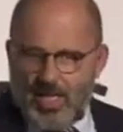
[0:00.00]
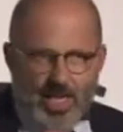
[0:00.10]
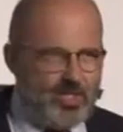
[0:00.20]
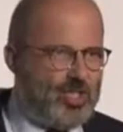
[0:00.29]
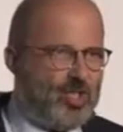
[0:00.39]

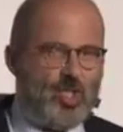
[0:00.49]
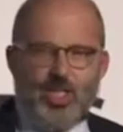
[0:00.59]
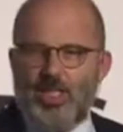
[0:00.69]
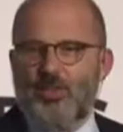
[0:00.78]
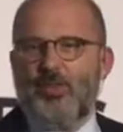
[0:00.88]

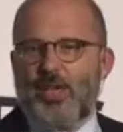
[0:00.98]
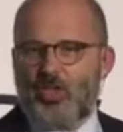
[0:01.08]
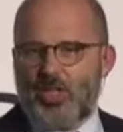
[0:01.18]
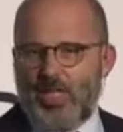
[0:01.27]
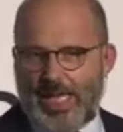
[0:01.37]
SDG
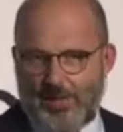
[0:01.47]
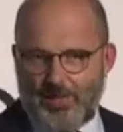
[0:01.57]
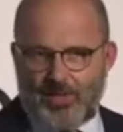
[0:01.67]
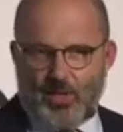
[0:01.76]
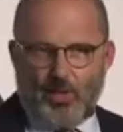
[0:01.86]
innovation
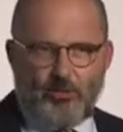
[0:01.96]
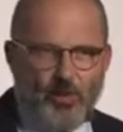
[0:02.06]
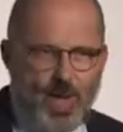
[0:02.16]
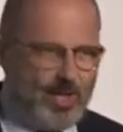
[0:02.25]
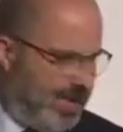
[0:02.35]
labs. So
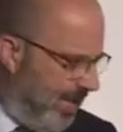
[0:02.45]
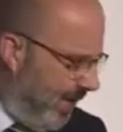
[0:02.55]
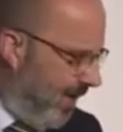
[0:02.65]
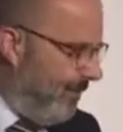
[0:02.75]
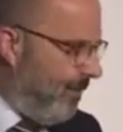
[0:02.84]
finally,
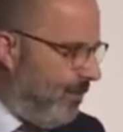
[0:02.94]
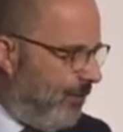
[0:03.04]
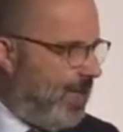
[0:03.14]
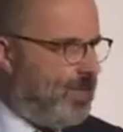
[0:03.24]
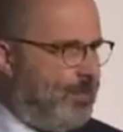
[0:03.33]

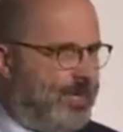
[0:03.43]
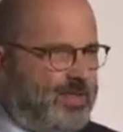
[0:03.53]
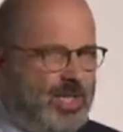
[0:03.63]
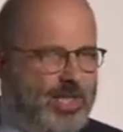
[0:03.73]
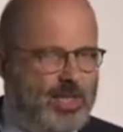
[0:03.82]

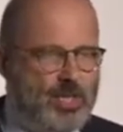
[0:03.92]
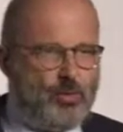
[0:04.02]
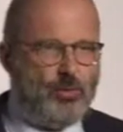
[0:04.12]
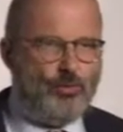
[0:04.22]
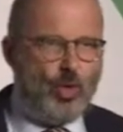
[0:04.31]
fundamentally,
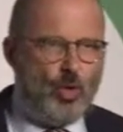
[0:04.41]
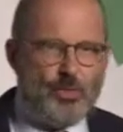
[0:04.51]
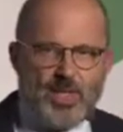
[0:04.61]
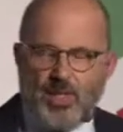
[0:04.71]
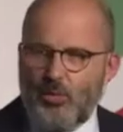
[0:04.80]
these
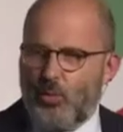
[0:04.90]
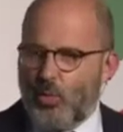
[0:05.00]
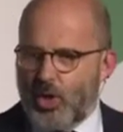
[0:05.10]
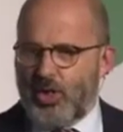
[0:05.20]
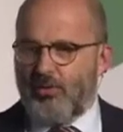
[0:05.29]
reforms and the
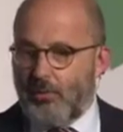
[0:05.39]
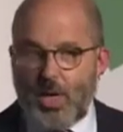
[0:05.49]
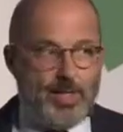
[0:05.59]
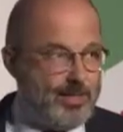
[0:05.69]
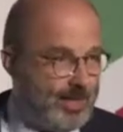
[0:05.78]
work of
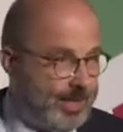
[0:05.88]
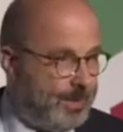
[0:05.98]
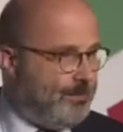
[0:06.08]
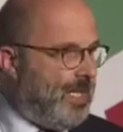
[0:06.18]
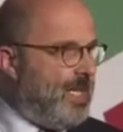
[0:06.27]
my
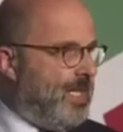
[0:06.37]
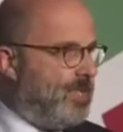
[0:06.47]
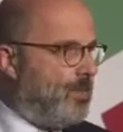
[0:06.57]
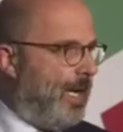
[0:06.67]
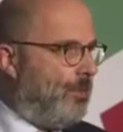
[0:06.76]
team
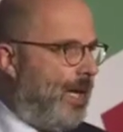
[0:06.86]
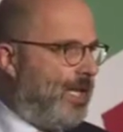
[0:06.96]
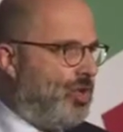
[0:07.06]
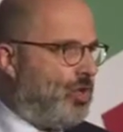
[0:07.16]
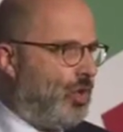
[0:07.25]
is about
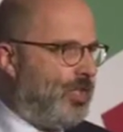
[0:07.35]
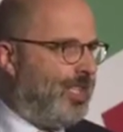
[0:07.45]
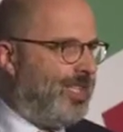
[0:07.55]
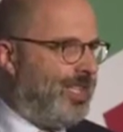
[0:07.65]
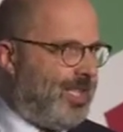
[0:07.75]
making sure that
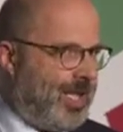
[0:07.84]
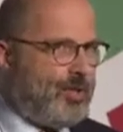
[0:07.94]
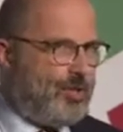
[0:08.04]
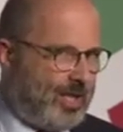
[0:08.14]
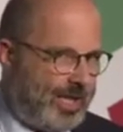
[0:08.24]
at the country